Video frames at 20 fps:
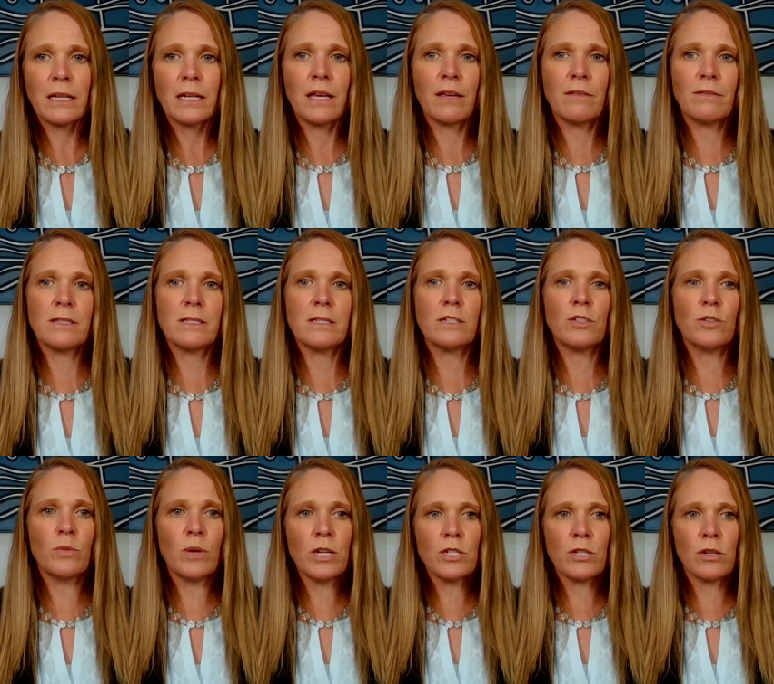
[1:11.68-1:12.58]
given
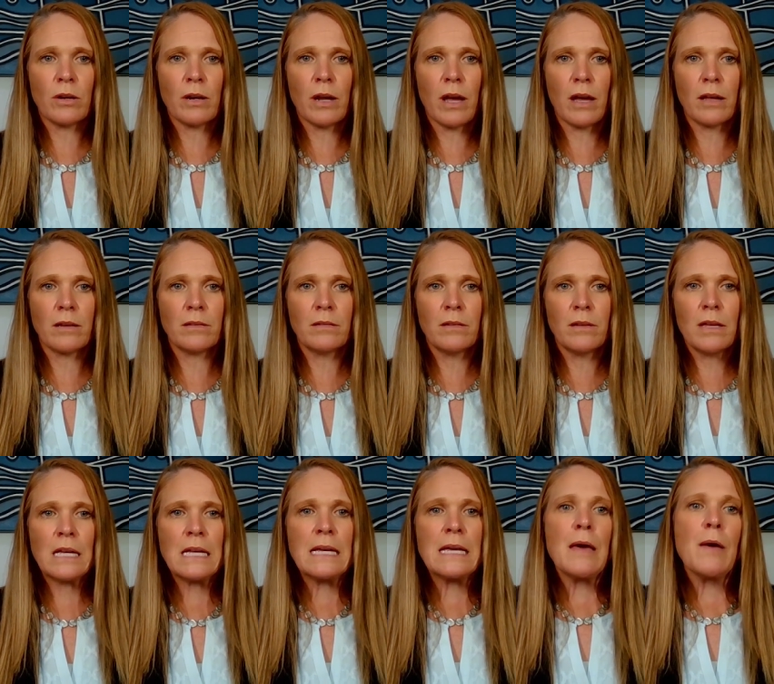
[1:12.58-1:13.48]
situation or not.
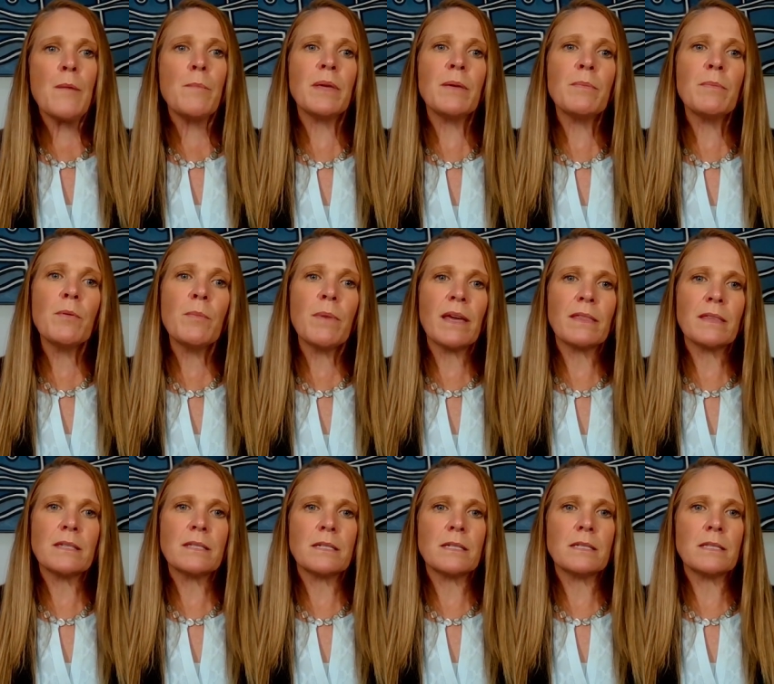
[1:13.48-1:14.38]
People make
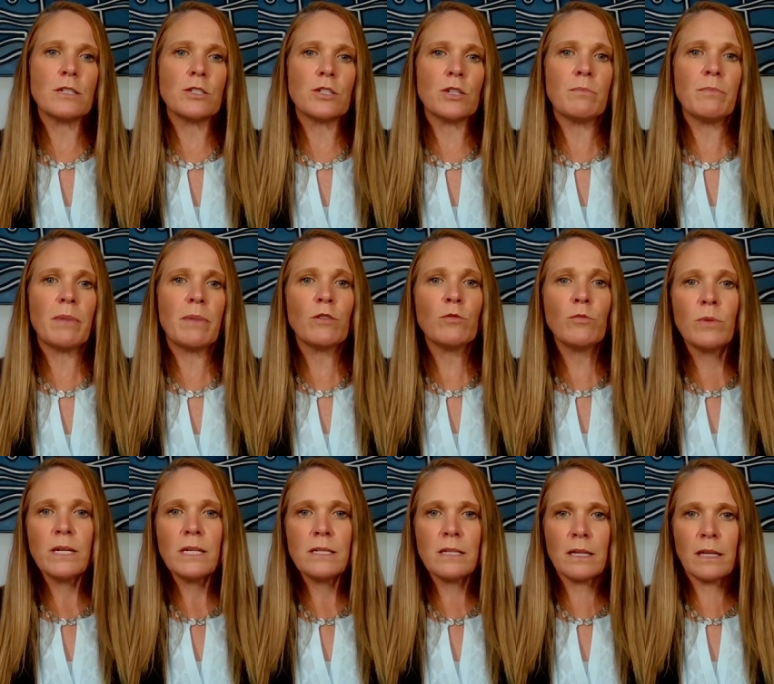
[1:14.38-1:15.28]
this decision by
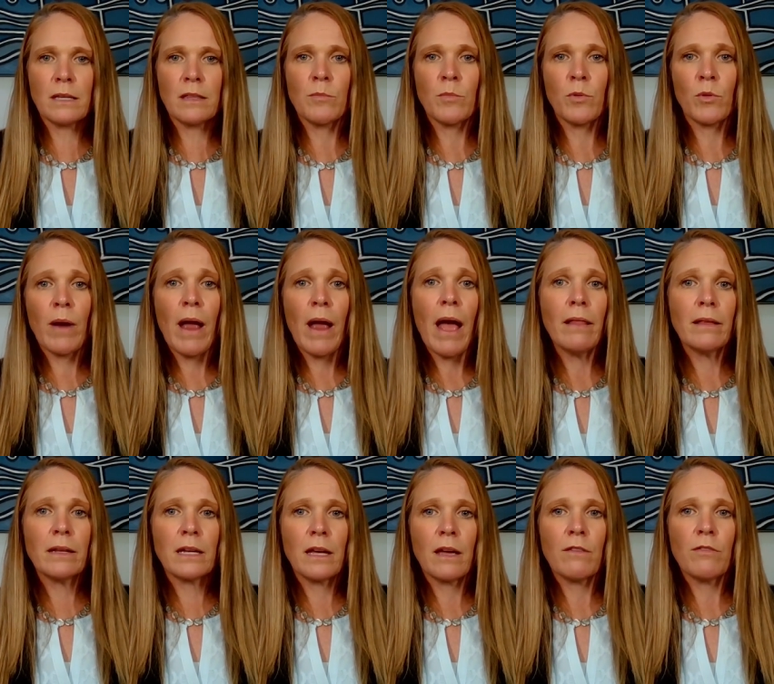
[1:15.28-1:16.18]
reasoning the
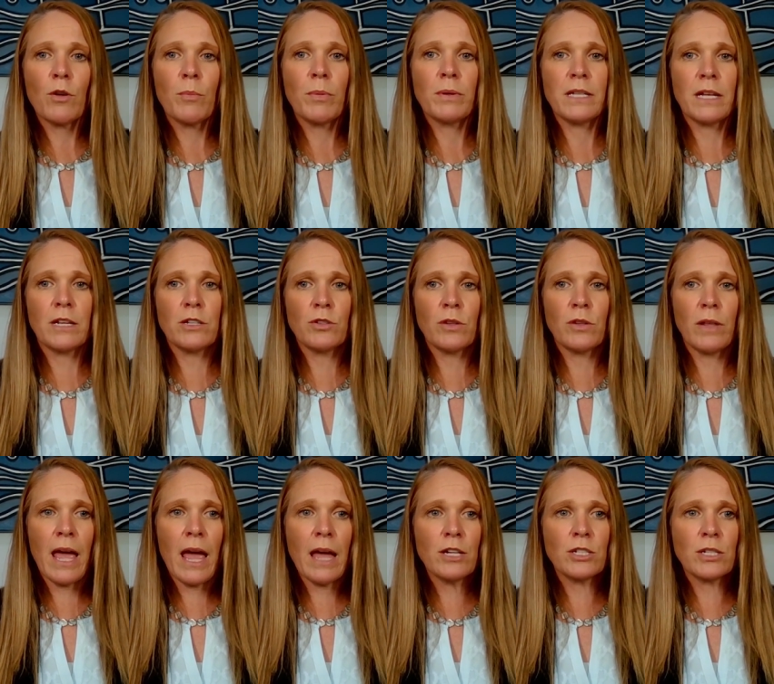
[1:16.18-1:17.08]
morality of their potential
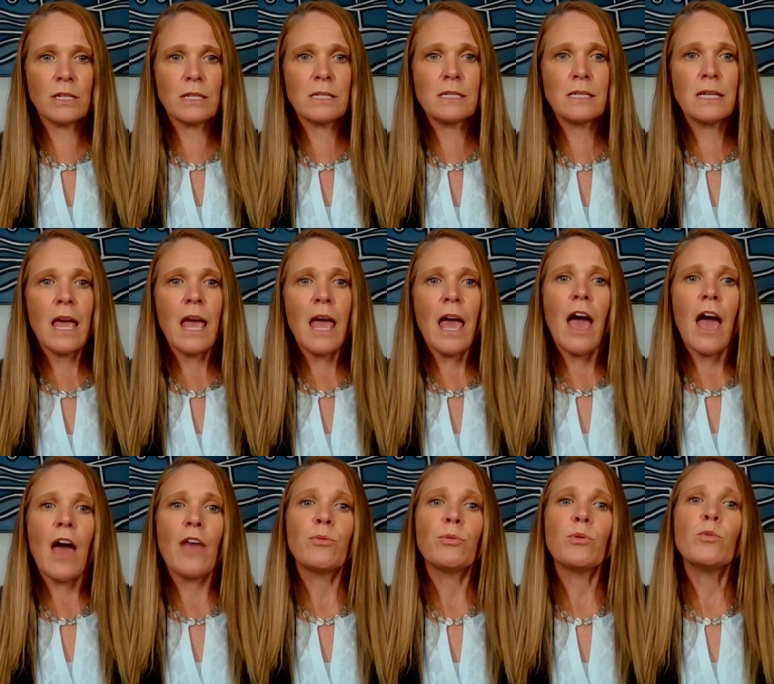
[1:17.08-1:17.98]
actions
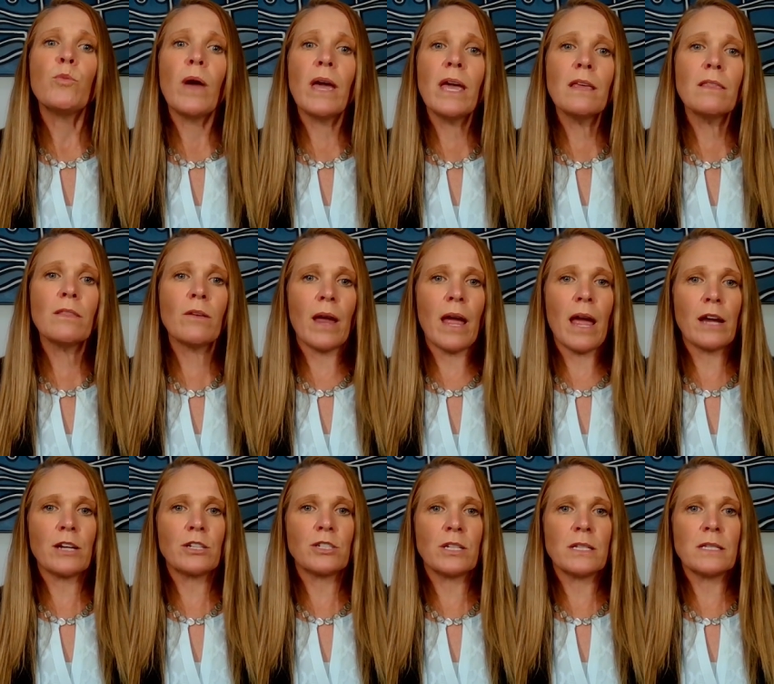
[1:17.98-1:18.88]
and through weighing their
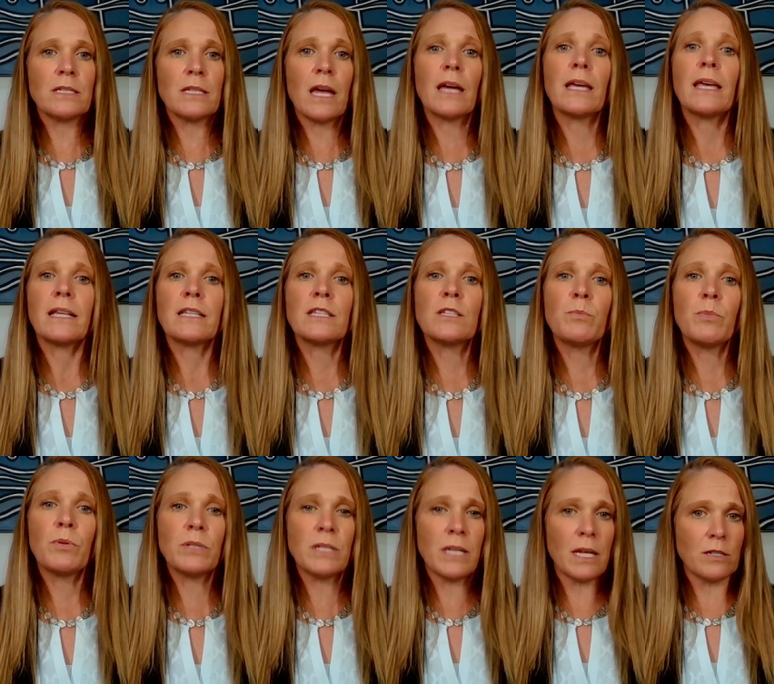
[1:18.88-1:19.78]
actions against
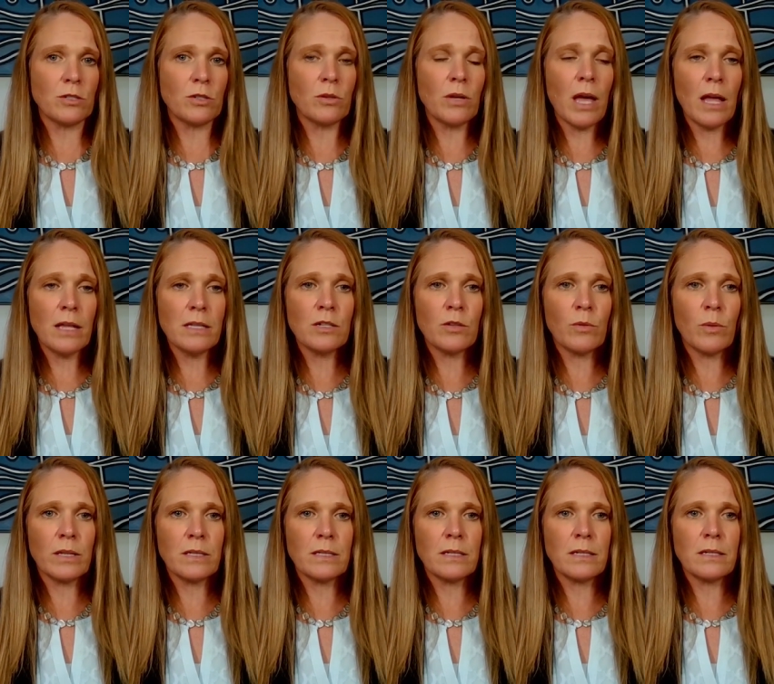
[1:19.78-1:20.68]
potential
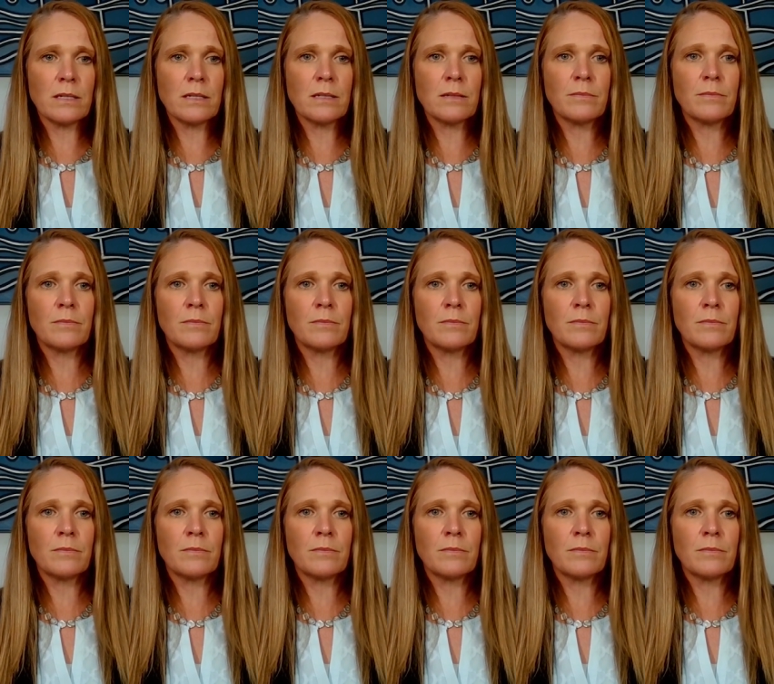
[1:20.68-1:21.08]
consequences.